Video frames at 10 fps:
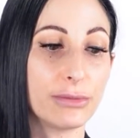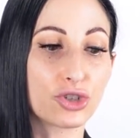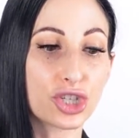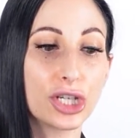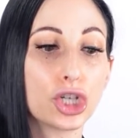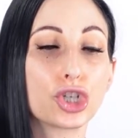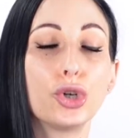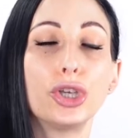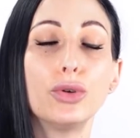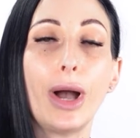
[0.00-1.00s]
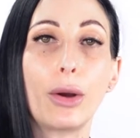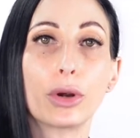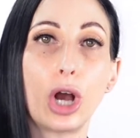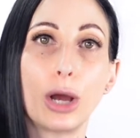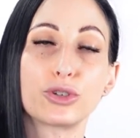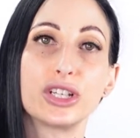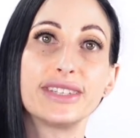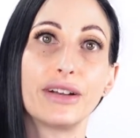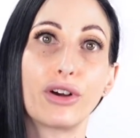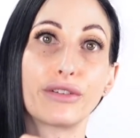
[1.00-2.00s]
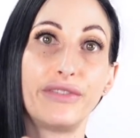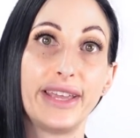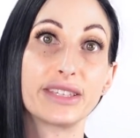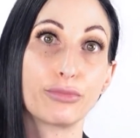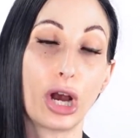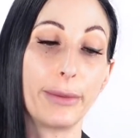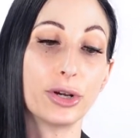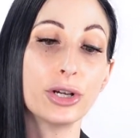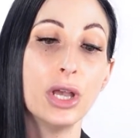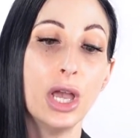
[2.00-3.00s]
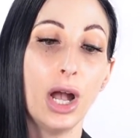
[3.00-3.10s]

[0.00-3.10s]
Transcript: I'm just going to show you our options of our face primer.